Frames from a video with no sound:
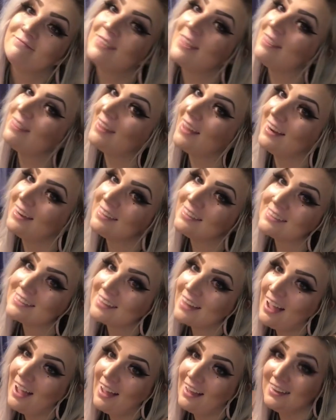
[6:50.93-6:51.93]
thanks
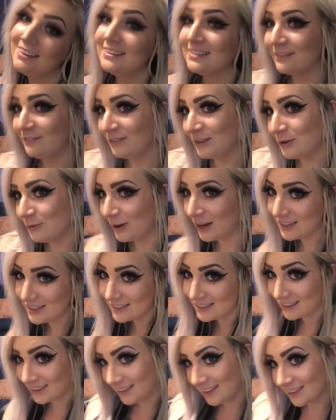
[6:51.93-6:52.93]
guys if you watch
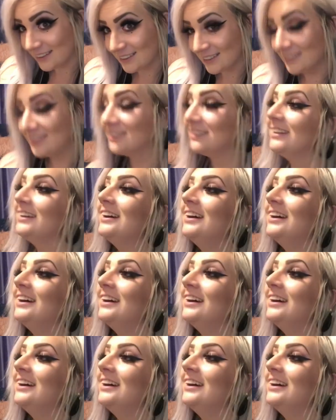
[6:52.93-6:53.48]
this.